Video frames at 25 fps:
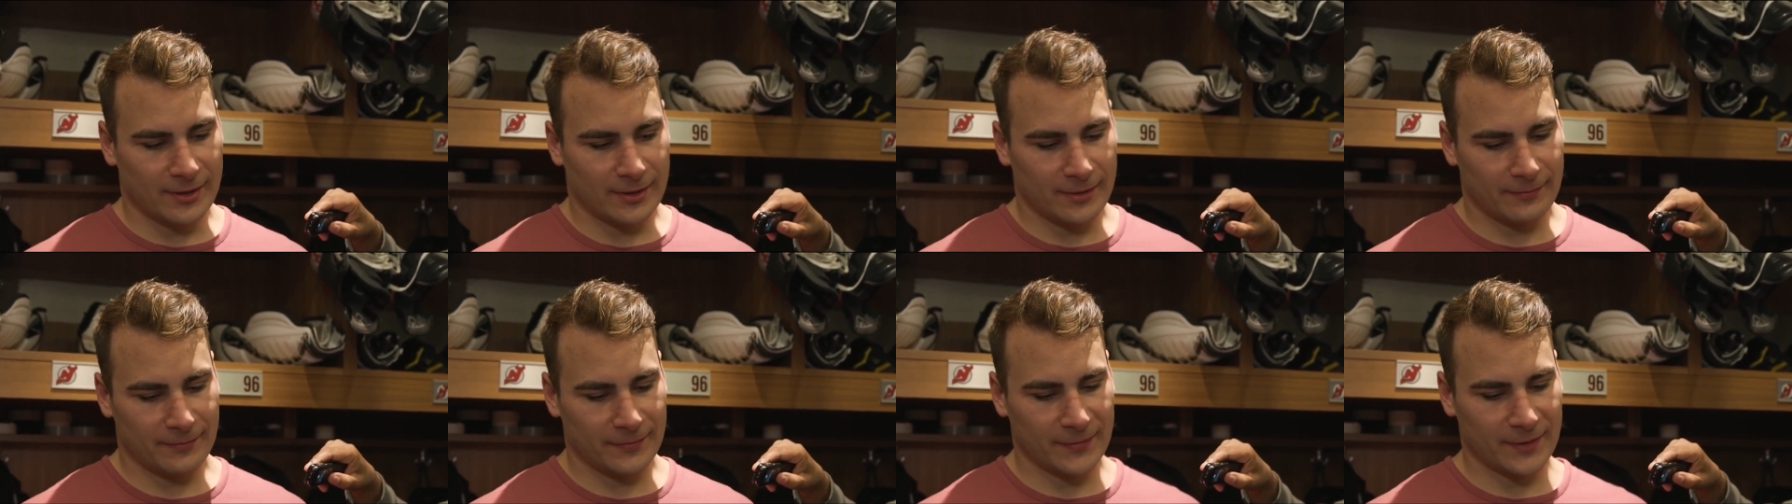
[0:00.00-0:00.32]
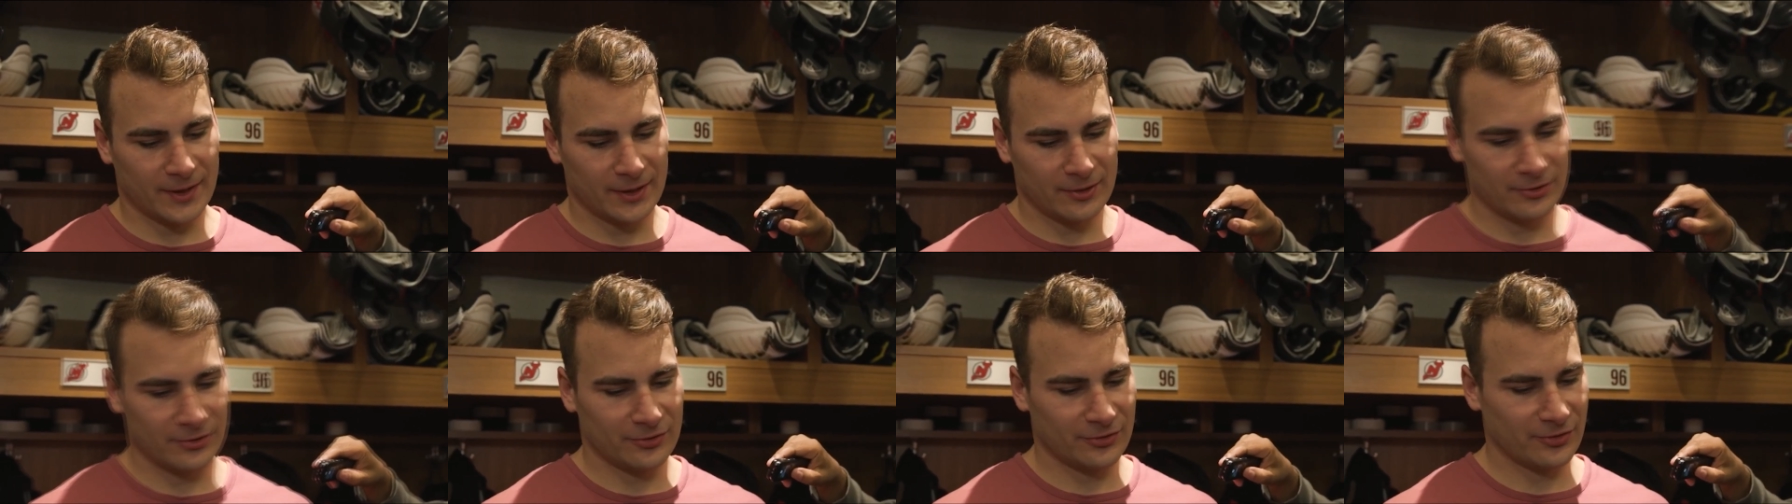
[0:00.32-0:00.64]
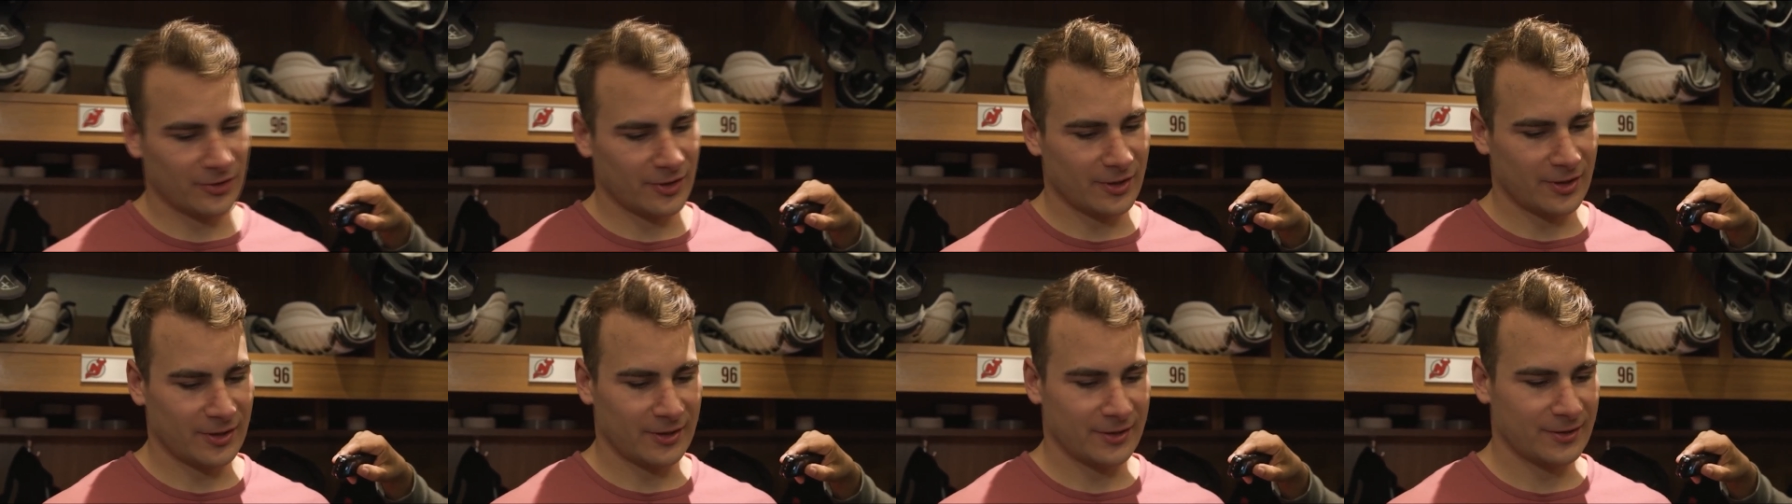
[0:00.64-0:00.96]
Um, then you
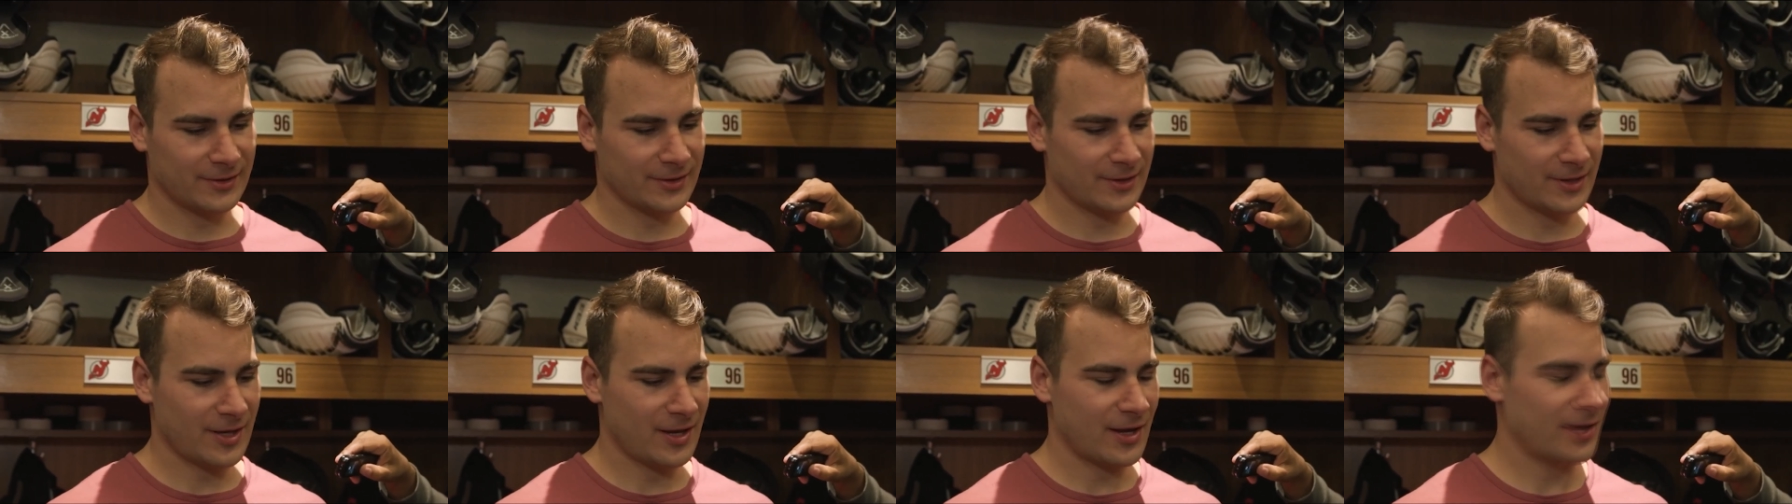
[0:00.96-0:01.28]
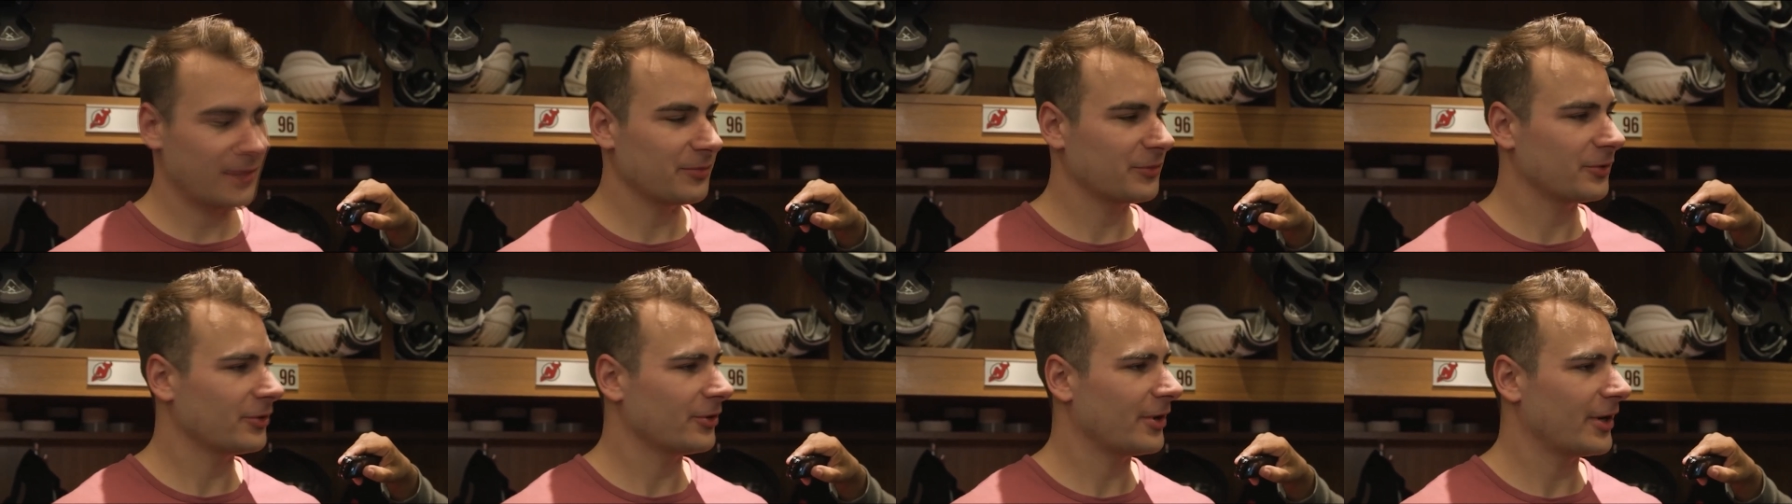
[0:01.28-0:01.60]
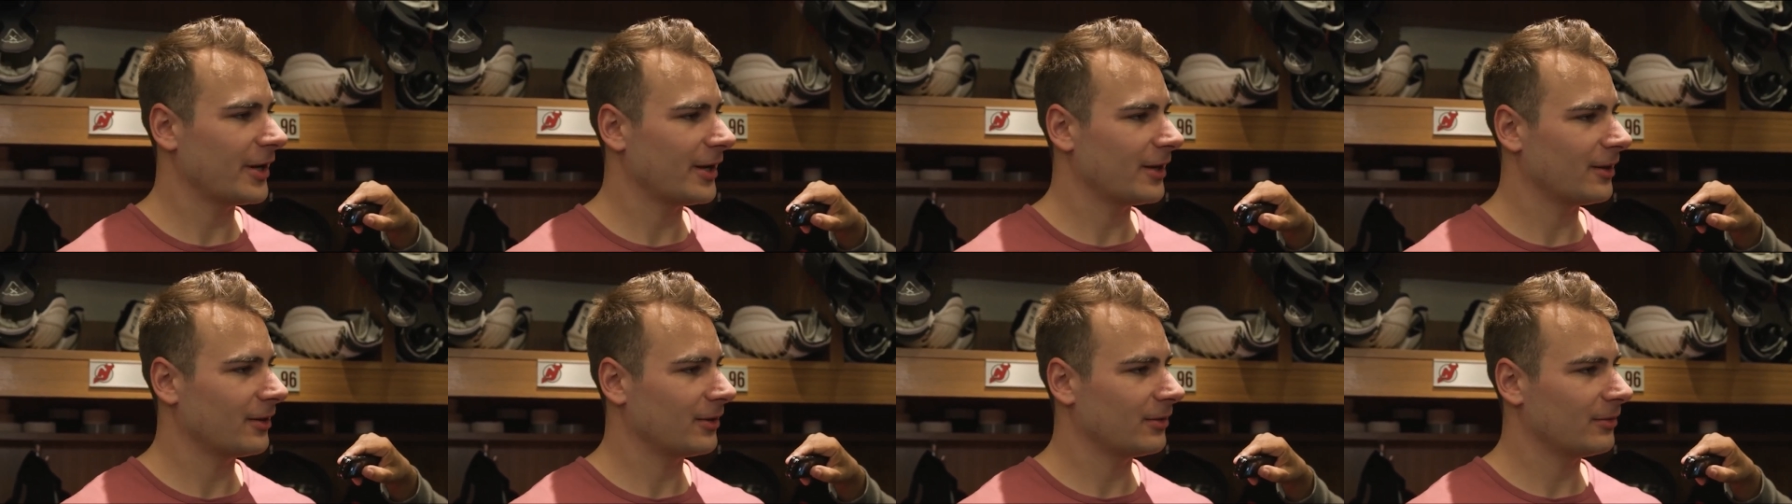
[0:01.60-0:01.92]
just gotta, yeah, empty
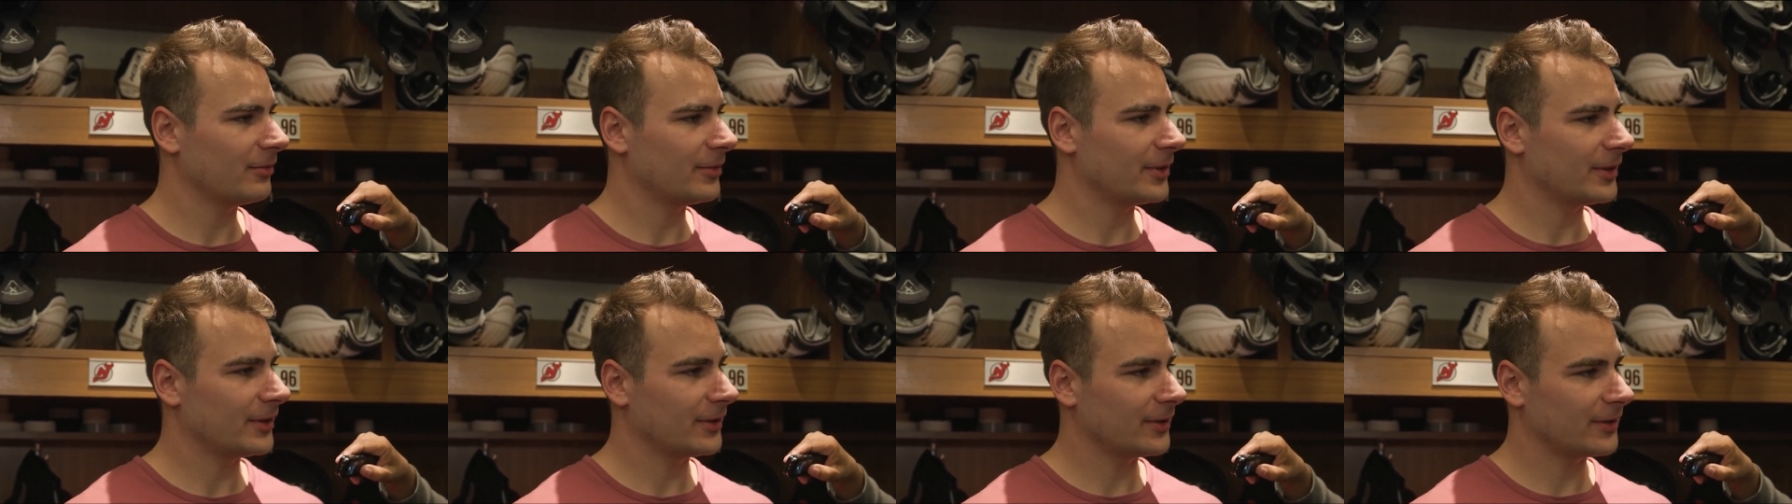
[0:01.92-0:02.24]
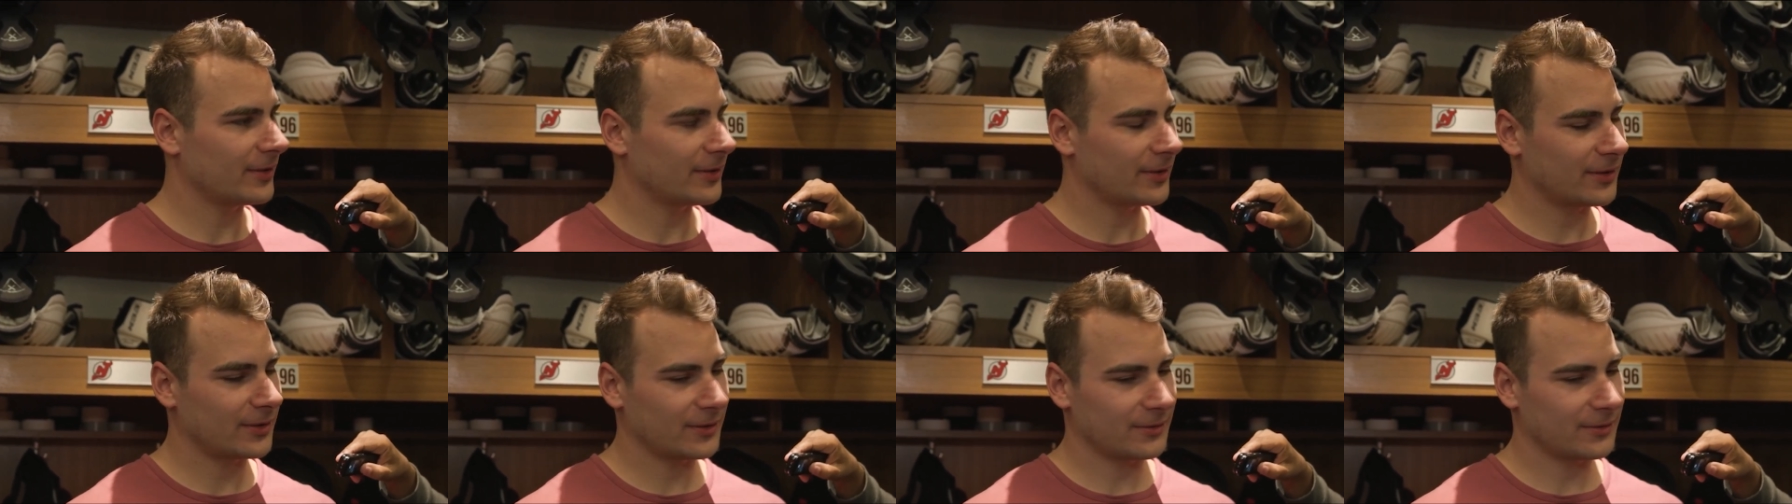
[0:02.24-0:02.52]
your head a little bit.